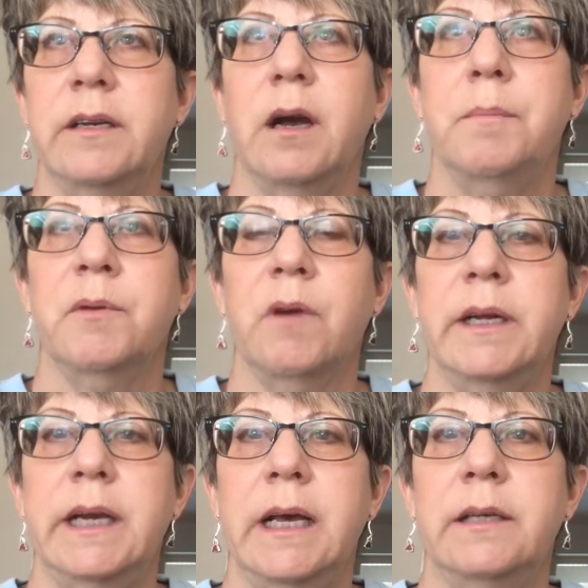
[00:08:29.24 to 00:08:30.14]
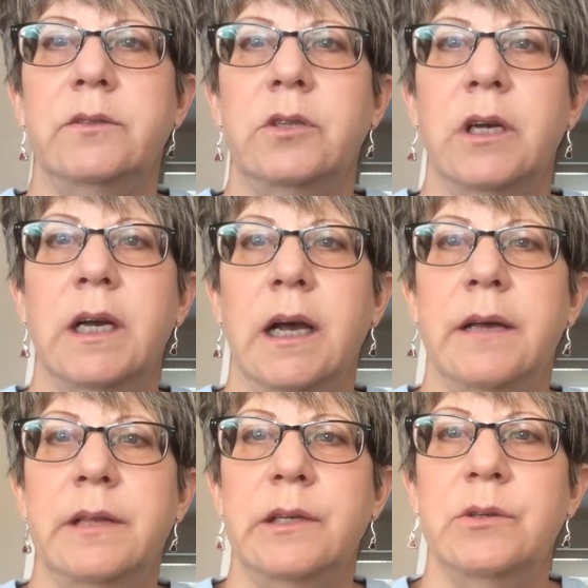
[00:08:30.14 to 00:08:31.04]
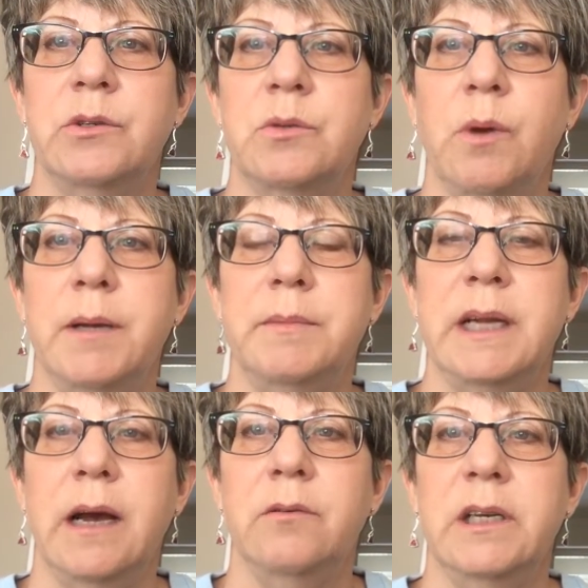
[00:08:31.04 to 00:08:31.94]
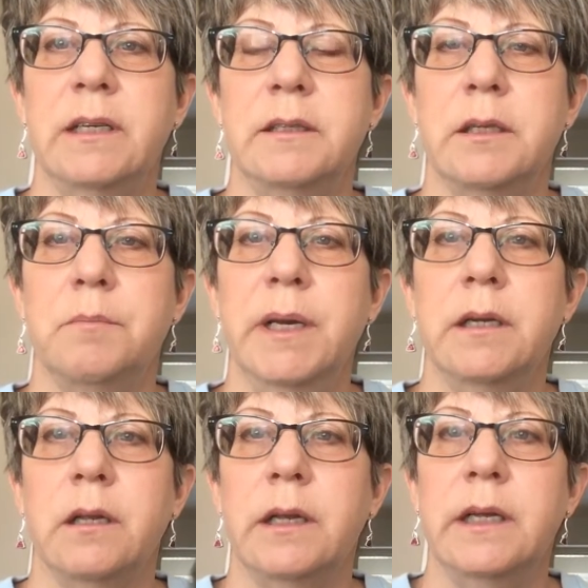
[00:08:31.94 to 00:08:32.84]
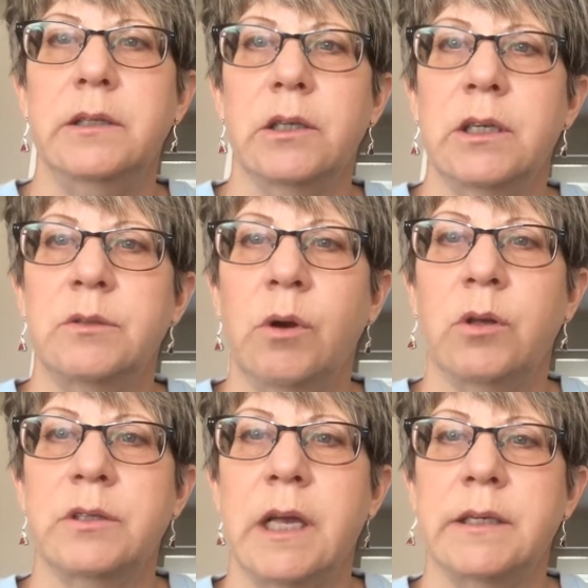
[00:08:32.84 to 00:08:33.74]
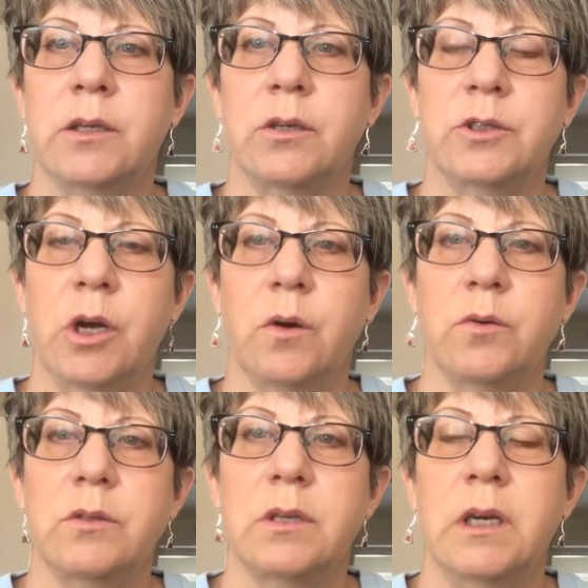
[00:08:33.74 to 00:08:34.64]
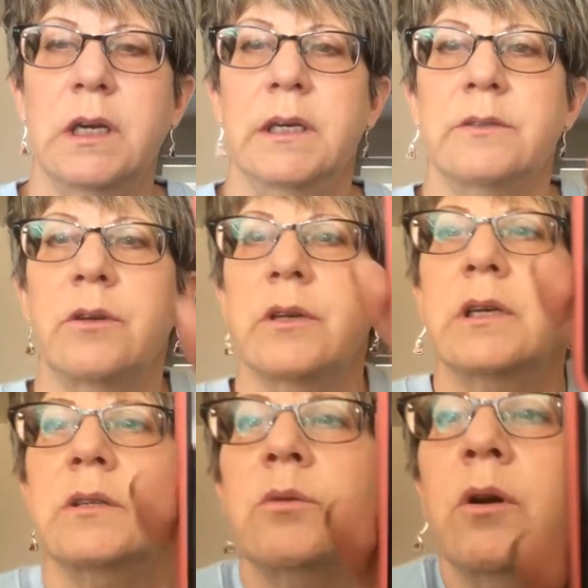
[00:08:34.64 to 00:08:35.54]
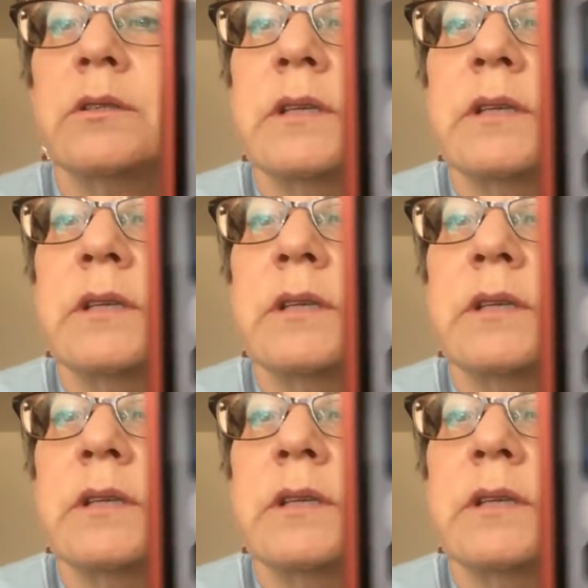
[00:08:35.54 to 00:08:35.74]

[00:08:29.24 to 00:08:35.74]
upper right edge, and then you swipe down into the middle and your control center shows. So the control